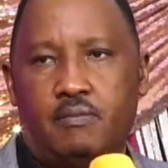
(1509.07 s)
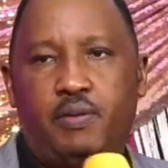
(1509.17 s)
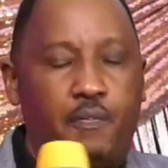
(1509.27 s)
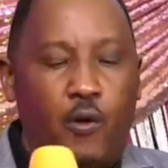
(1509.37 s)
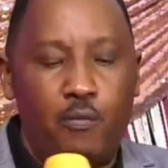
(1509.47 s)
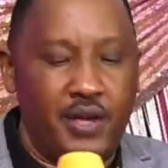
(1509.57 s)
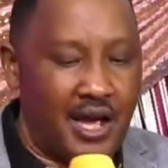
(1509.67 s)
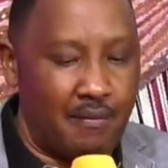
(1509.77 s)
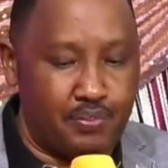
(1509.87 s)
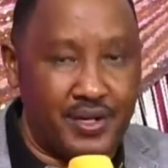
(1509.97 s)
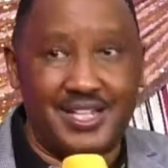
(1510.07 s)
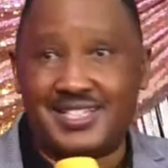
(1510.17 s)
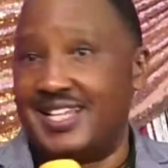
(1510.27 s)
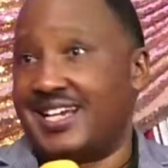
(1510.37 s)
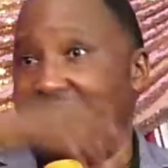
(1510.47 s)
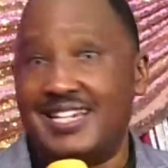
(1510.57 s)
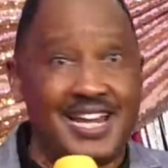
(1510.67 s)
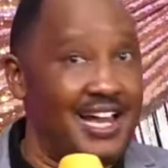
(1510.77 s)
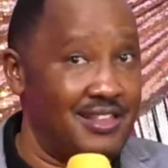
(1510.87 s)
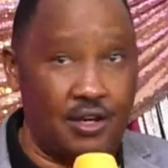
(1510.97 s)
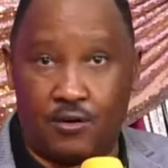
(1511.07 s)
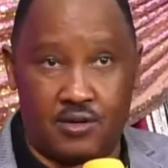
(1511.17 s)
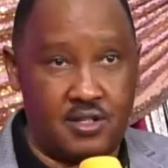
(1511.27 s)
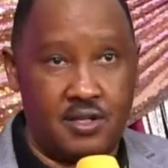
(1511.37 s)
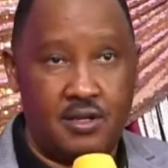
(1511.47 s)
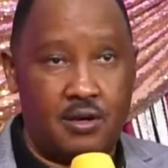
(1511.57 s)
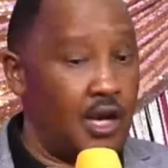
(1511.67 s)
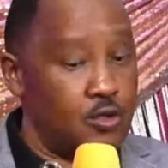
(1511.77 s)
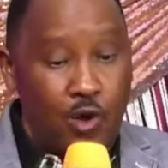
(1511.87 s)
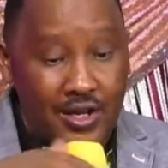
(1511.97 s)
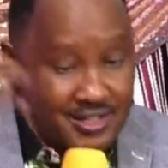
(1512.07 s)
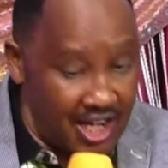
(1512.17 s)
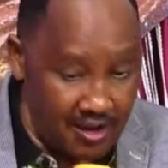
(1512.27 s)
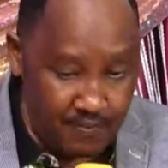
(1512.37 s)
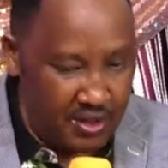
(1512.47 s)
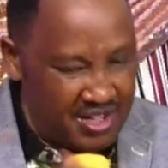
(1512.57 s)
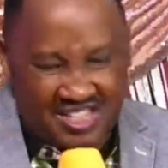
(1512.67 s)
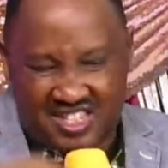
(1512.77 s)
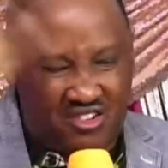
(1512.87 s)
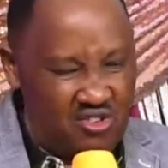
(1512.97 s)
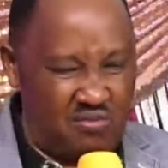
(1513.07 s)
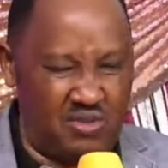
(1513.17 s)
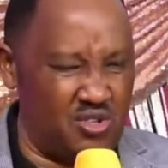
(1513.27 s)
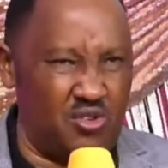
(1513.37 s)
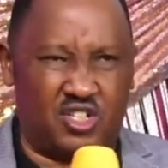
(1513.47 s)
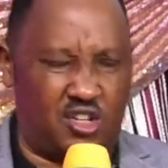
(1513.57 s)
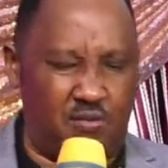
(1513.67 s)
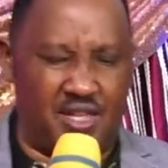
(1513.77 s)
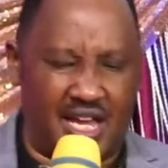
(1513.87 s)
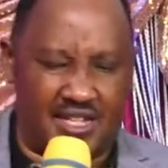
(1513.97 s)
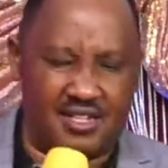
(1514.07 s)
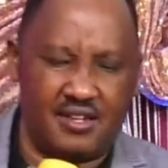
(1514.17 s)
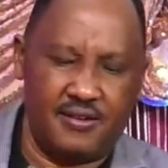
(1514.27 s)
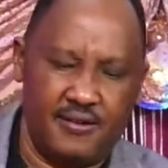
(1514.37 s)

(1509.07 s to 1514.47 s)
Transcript: People who become prayerless, they can deny the Lord. At one time, they can say, No, me, don't tell me that.